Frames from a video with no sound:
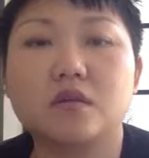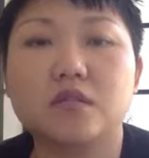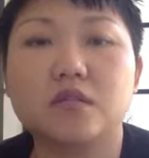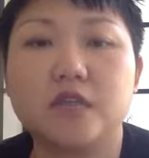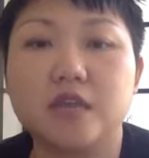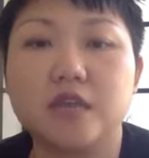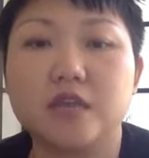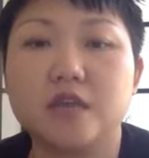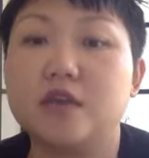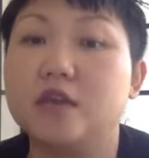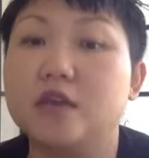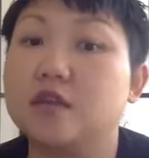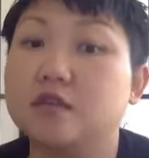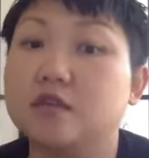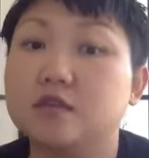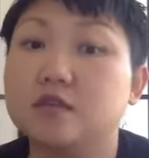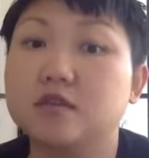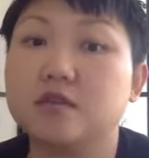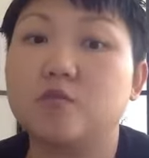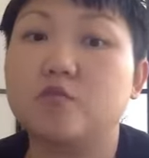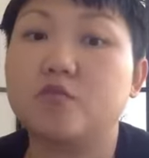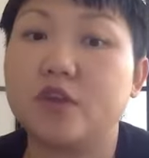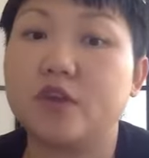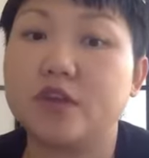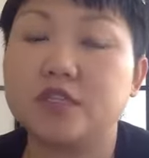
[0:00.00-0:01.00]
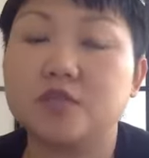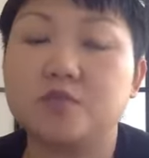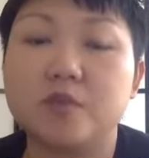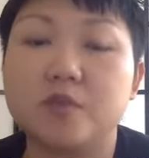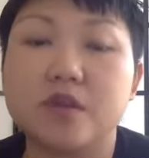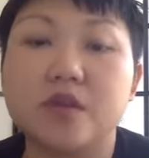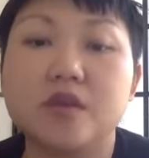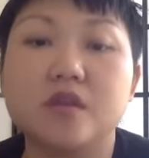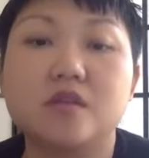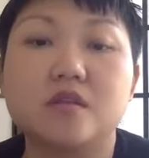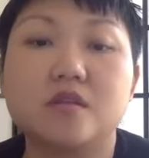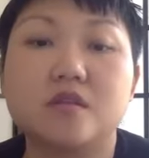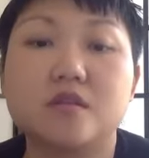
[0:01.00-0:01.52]
taking some
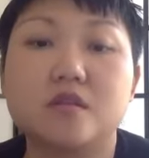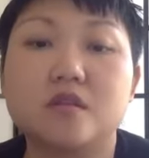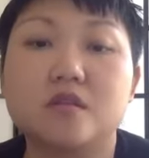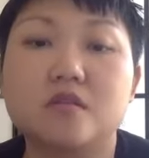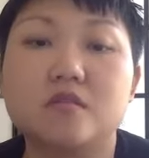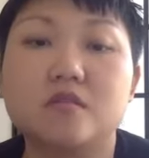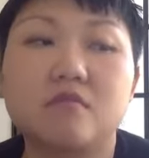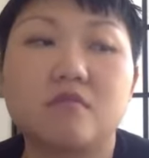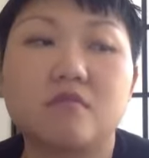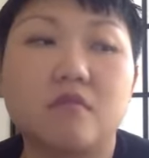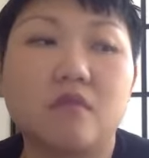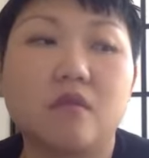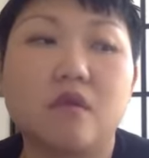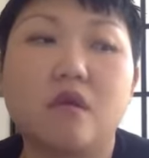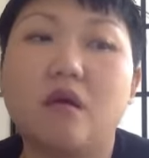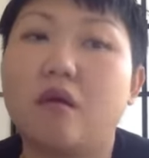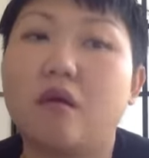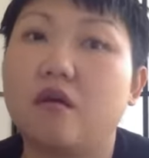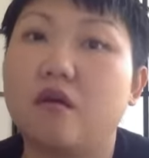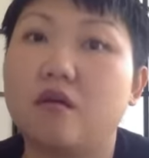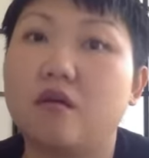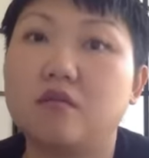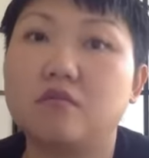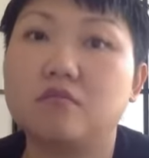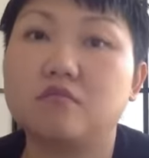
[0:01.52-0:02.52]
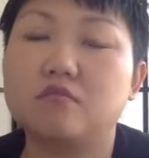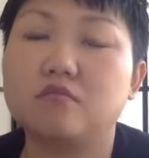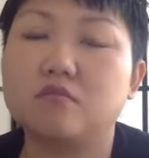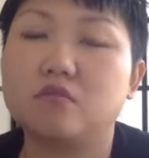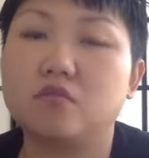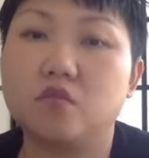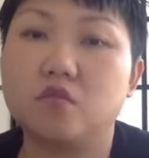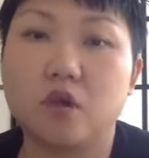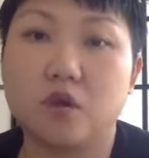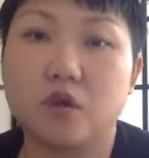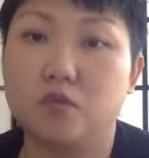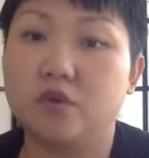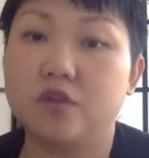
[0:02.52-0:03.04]
respite are,
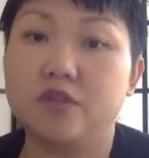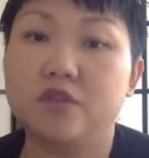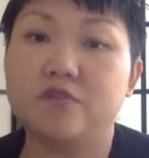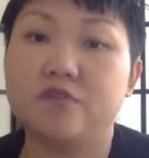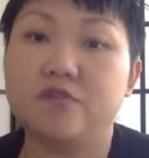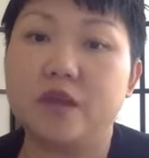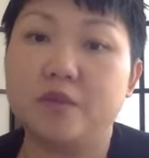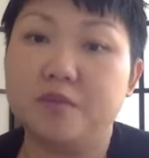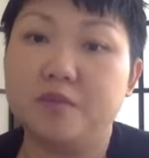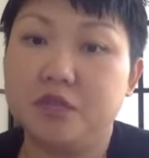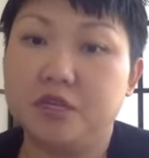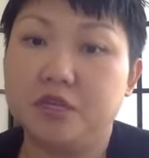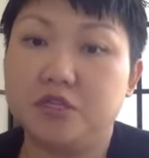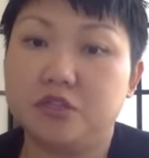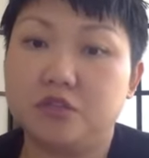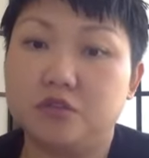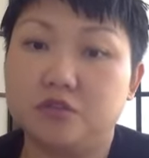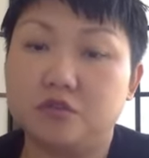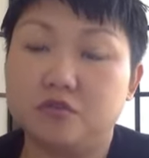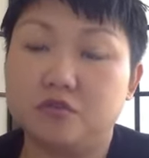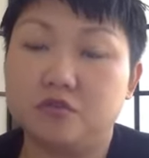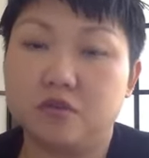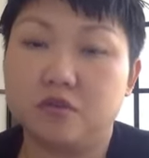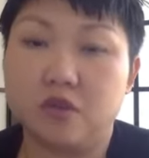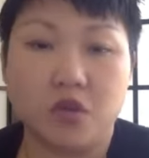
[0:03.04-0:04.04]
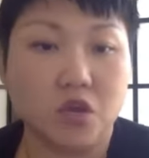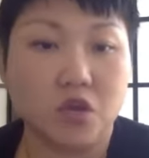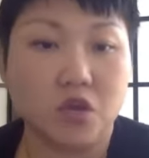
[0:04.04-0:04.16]
what will the family do?